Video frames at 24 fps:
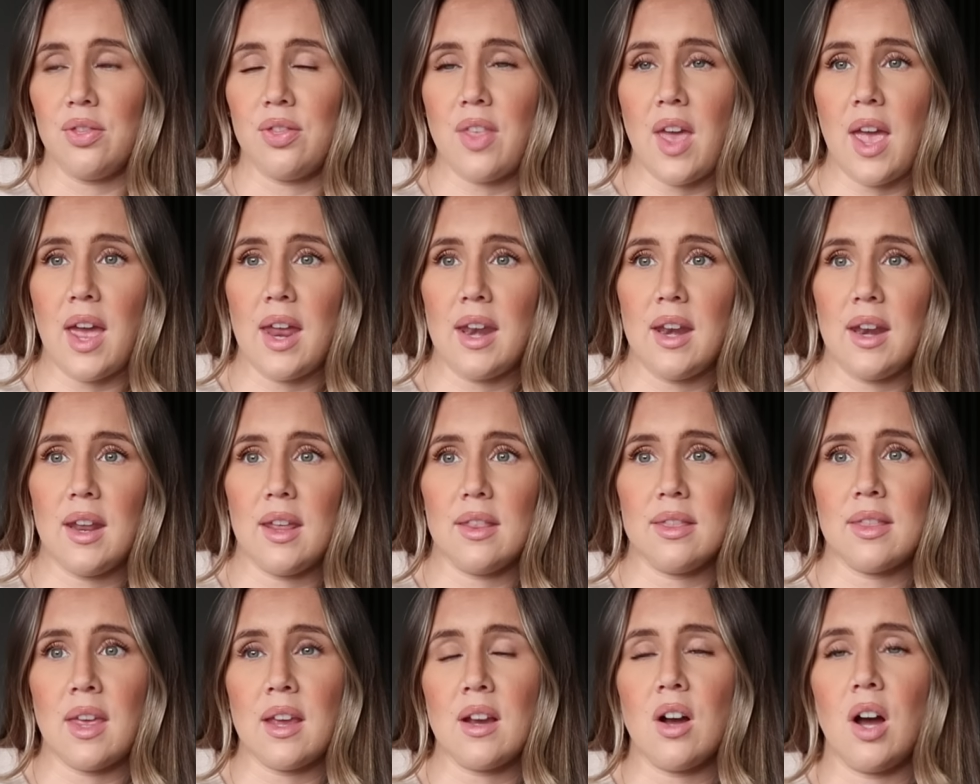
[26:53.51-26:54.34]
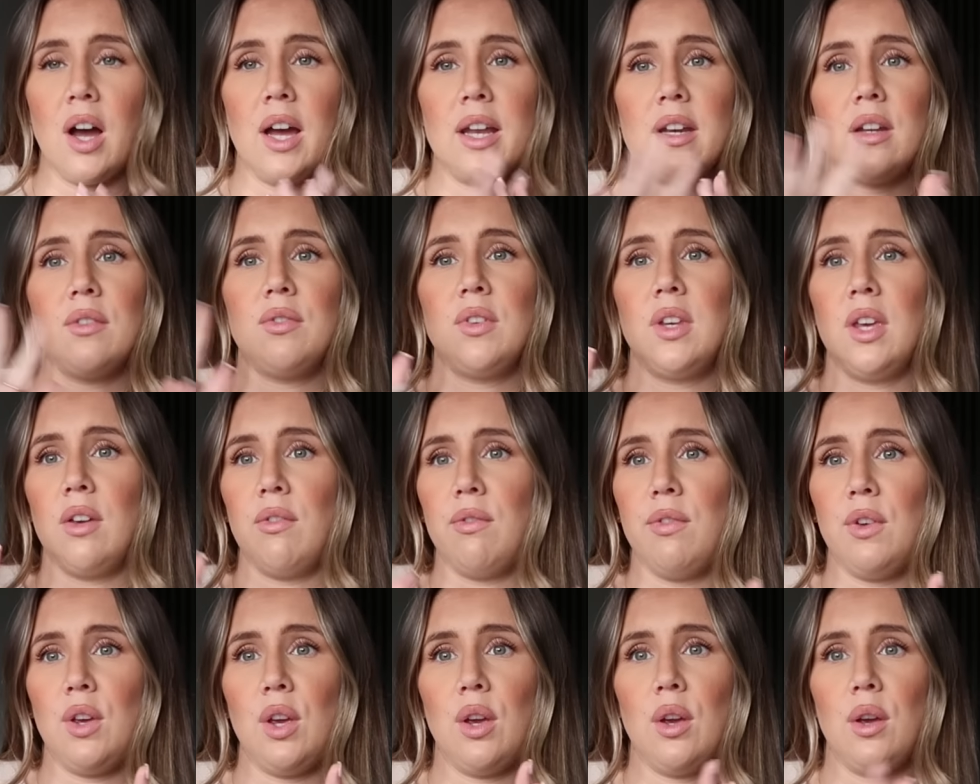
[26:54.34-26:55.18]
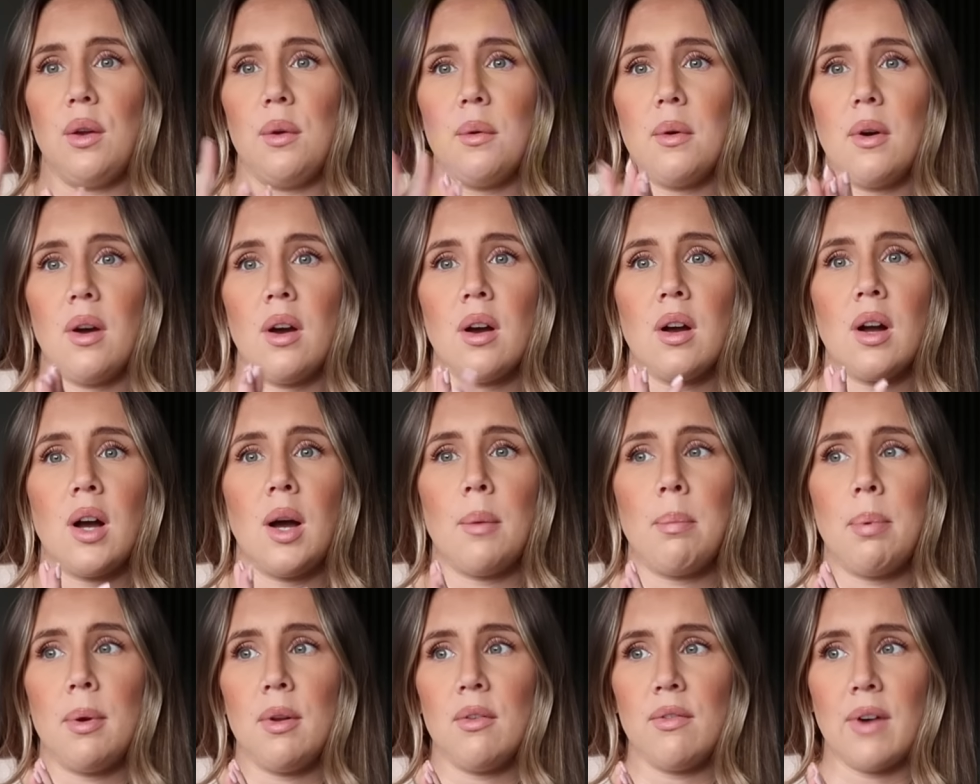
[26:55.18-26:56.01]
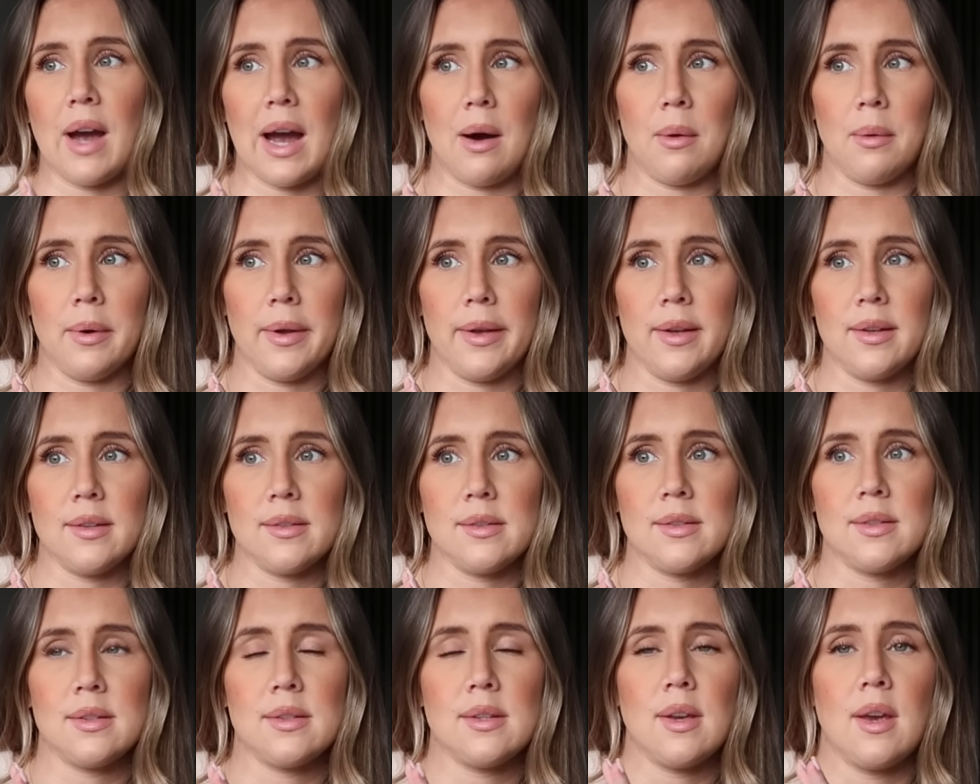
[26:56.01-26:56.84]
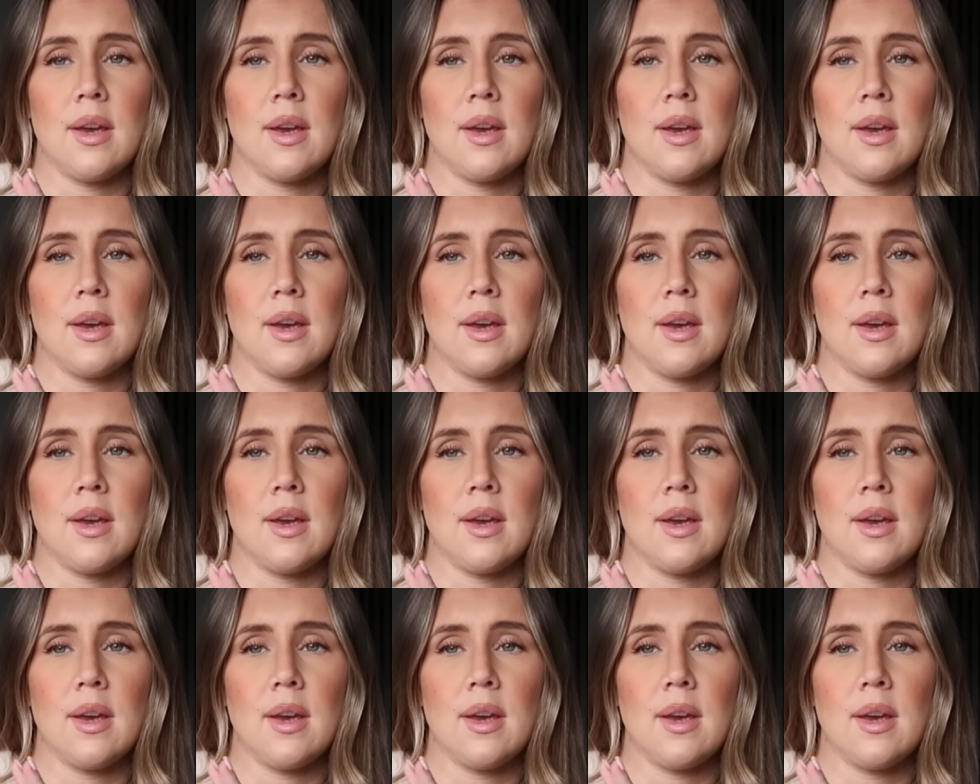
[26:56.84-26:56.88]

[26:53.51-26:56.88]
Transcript: Then they kind of give you a couple of hours